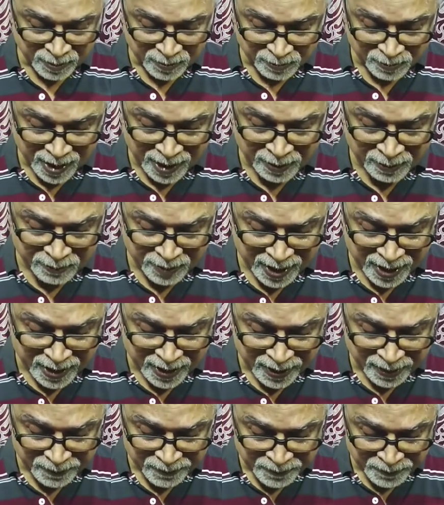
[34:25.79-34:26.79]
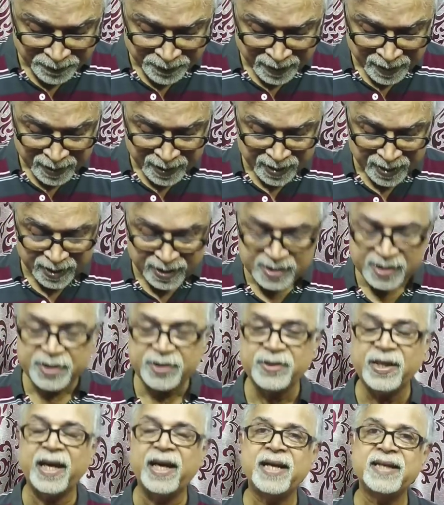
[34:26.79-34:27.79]
One way is
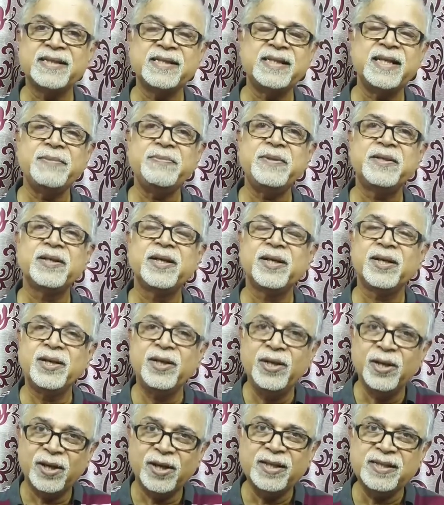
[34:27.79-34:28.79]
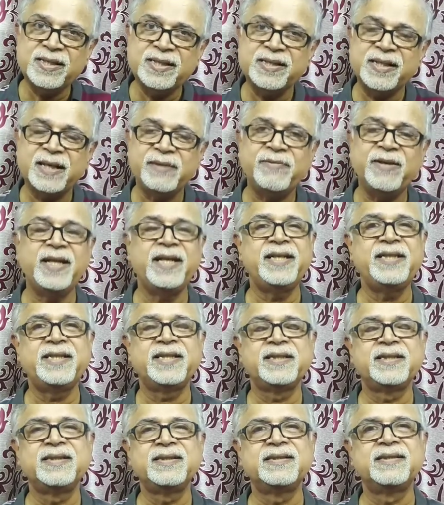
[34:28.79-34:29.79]
to accept God's
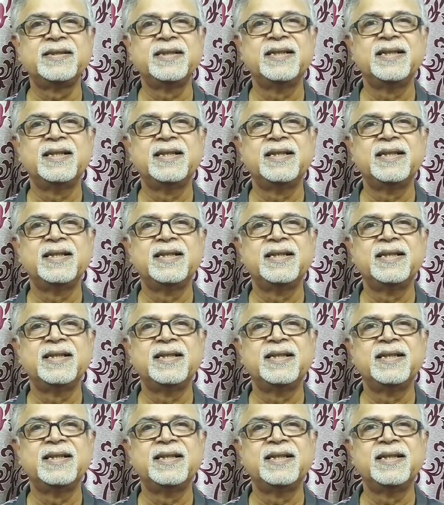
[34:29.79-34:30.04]
revelation